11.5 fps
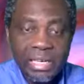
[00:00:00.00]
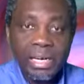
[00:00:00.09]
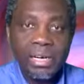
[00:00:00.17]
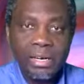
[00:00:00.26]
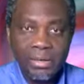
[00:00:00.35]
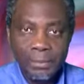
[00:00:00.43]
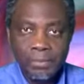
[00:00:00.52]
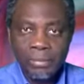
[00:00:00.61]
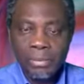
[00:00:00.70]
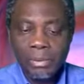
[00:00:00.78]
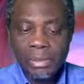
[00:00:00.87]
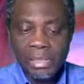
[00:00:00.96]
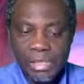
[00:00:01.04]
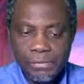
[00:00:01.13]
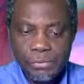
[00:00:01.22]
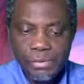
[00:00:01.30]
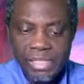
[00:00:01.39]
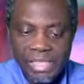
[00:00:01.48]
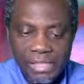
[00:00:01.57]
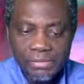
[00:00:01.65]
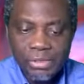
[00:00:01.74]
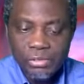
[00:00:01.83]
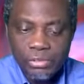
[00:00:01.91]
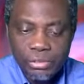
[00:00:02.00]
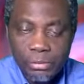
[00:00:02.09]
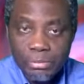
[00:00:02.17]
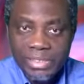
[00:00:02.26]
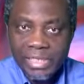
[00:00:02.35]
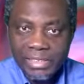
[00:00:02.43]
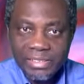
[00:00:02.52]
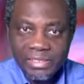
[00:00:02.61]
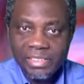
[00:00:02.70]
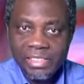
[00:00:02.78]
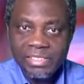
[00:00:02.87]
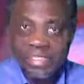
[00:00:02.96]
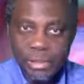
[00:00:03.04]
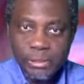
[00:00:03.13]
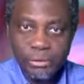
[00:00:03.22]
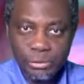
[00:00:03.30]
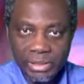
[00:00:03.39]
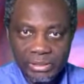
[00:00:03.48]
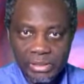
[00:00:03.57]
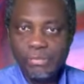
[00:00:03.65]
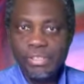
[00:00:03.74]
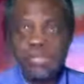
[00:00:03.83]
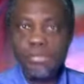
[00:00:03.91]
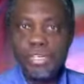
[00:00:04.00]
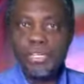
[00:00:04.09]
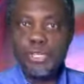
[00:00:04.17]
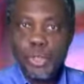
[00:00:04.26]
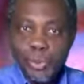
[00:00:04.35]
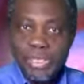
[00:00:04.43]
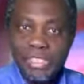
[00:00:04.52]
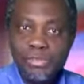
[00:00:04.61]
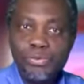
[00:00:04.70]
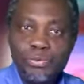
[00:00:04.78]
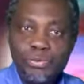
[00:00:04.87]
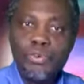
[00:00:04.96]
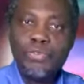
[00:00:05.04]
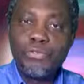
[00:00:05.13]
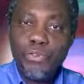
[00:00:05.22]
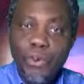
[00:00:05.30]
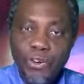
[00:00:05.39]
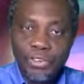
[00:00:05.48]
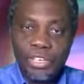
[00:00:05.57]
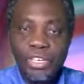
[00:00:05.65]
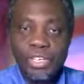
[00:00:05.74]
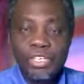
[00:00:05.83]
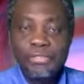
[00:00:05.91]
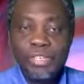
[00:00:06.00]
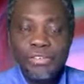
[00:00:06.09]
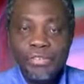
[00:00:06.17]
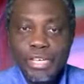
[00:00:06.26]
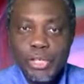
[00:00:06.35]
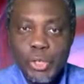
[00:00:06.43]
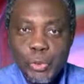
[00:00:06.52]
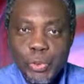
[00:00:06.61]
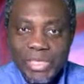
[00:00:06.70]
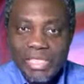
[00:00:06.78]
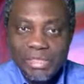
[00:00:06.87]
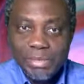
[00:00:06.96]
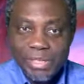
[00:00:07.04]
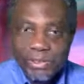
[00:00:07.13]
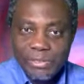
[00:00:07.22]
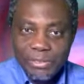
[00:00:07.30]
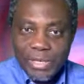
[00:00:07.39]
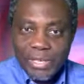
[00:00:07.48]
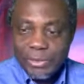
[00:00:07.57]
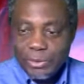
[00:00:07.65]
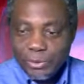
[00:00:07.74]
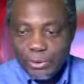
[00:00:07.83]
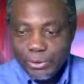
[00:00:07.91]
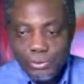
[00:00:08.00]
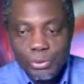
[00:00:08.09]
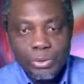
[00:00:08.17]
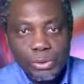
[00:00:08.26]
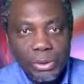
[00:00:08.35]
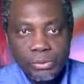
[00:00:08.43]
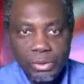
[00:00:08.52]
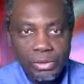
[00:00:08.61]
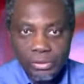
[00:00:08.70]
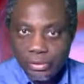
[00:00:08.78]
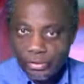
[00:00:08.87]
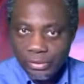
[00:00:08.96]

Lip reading: are. Even if the subject is ignorant, even if you are doing it for fun, even if you are doing it because you don't know what you are doing, no.